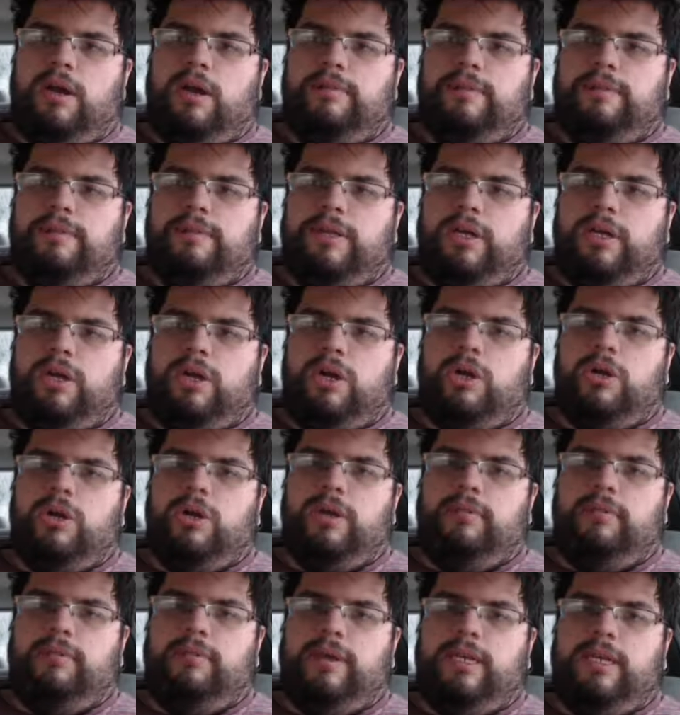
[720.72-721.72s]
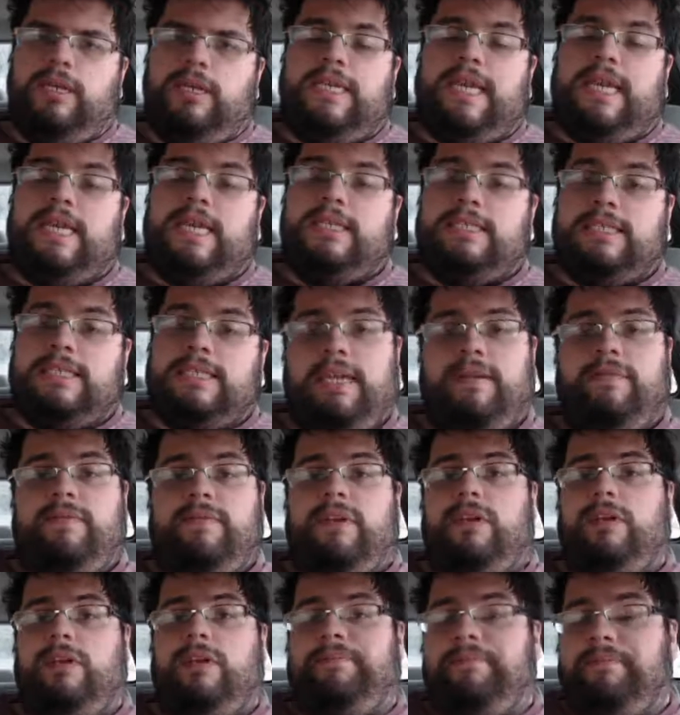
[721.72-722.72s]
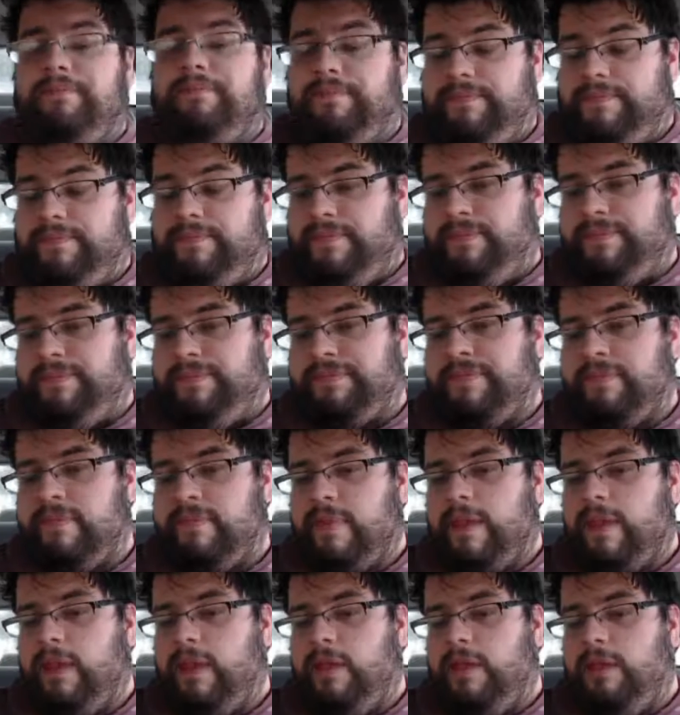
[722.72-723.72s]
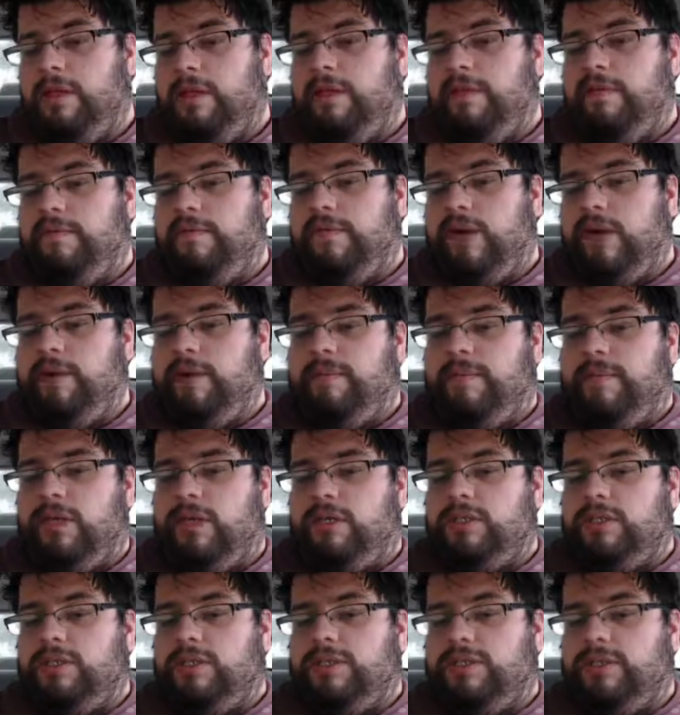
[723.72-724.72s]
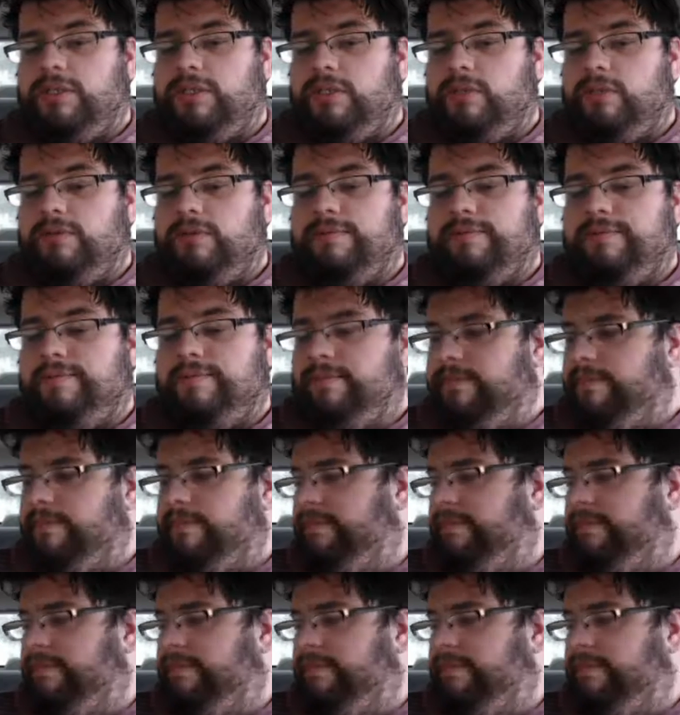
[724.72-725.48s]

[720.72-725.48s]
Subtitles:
probably aren't going to be text heavy very much. So,